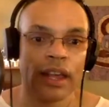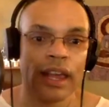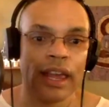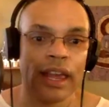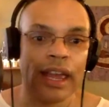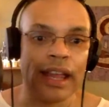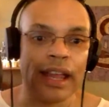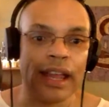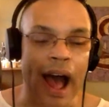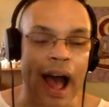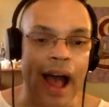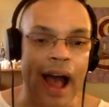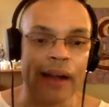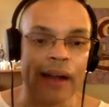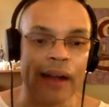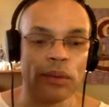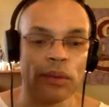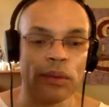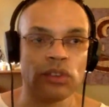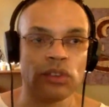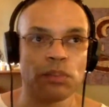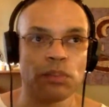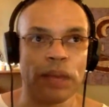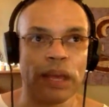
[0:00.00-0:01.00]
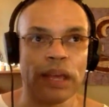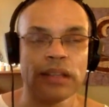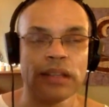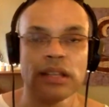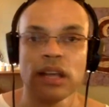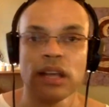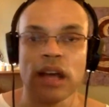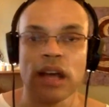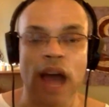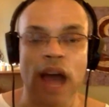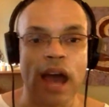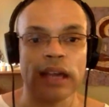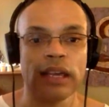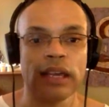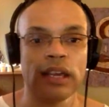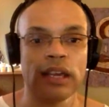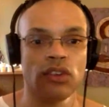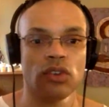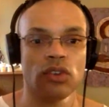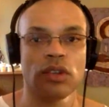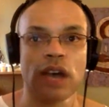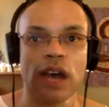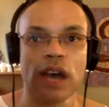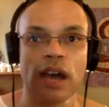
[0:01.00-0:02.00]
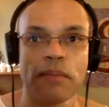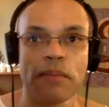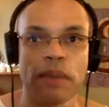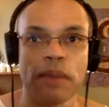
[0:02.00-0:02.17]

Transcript: And I would spend, I kid you not,